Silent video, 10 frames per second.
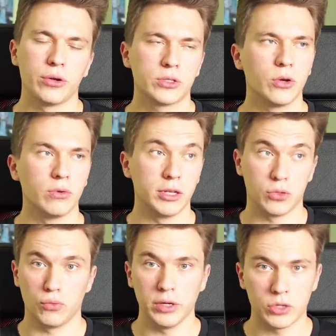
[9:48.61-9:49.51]
So it's a
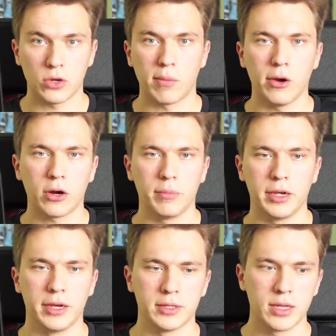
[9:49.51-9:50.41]
really strong marker
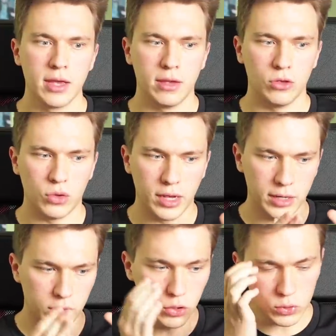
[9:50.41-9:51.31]
because you get
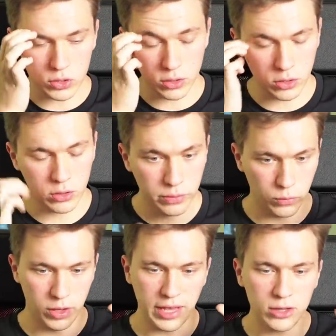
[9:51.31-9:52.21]
a new circle
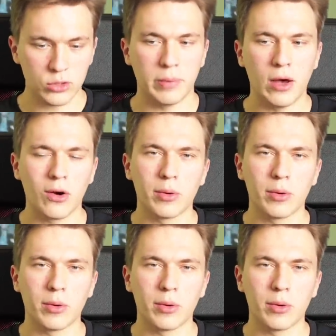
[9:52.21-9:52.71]
with extra power,